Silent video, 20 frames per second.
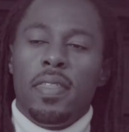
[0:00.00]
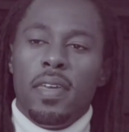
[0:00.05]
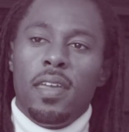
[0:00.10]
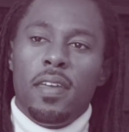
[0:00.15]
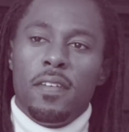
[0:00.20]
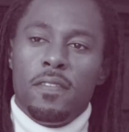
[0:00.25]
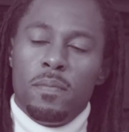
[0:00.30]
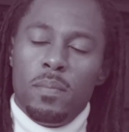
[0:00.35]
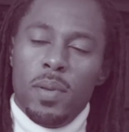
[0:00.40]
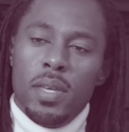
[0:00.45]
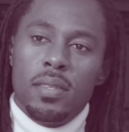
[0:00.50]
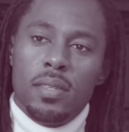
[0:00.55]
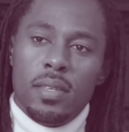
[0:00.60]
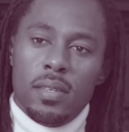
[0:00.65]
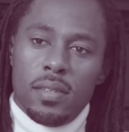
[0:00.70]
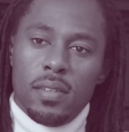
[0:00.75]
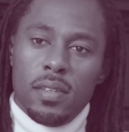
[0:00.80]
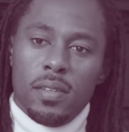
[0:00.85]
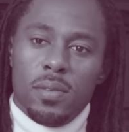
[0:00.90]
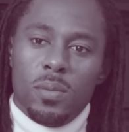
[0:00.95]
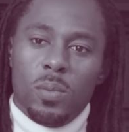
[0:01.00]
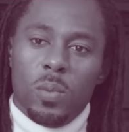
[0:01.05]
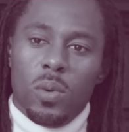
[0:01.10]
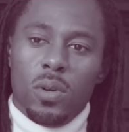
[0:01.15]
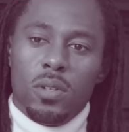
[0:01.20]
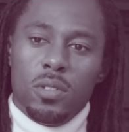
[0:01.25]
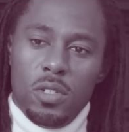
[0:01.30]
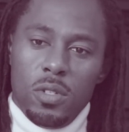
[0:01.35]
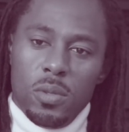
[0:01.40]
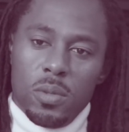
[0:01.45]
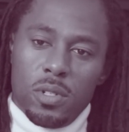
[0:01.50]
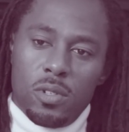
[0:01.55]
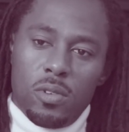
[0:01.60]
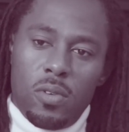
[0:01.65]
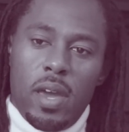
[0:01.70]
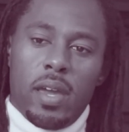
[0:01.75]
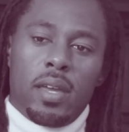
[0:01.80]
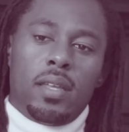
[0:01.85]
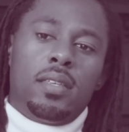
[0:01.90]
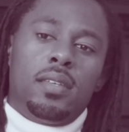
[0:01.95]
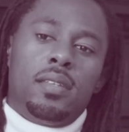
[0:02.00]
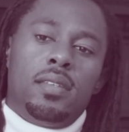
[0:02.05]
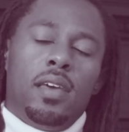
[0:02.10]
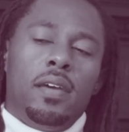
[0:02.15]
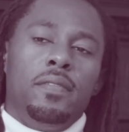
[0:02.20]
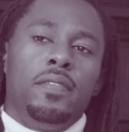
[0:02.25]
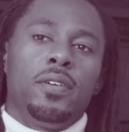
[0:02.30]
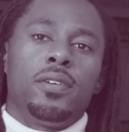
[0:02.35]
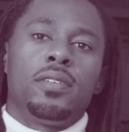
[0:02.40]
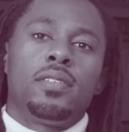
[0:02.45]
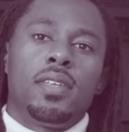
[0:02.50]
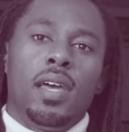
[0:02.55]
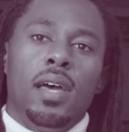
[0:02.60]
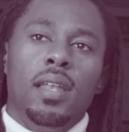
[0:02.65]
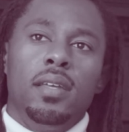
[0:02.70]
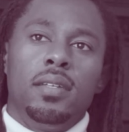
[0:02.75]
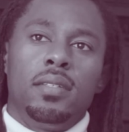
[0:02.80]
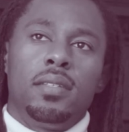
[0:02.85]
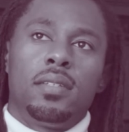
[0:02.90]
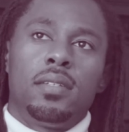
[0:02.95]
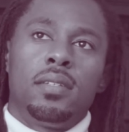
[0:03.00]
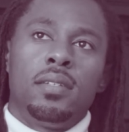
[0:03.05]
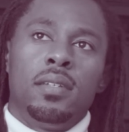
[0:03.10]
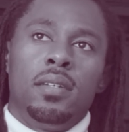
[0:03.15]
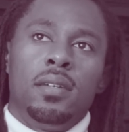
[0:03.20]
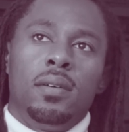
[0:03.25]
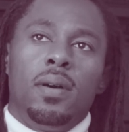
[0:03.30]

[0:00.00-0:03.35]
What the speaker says: I think if businesses want to attract diverse talent,